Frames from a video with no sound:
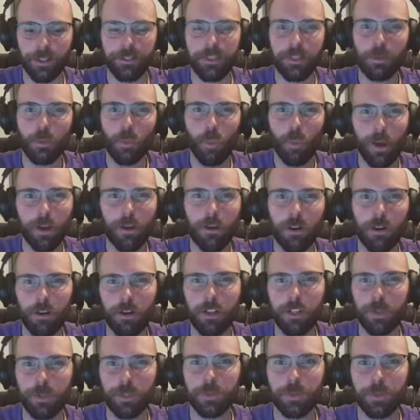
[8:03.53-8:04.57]
And then where are
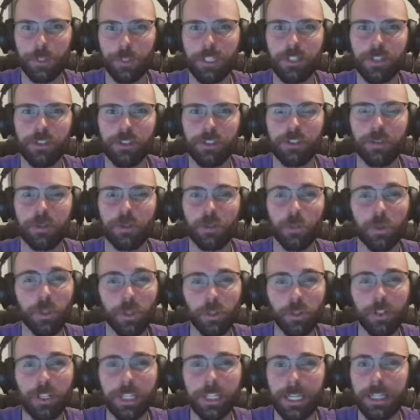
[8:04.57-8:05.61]
you in relation to
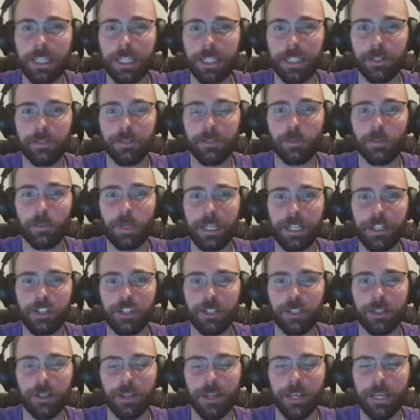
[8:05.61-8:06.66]
learning any
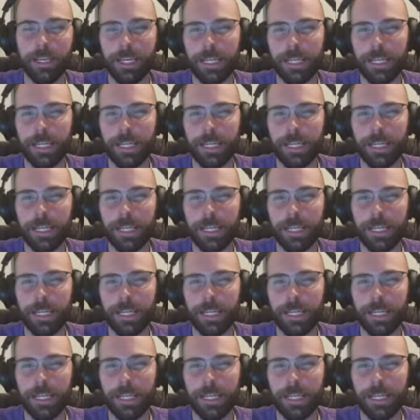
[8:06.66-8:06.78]
information?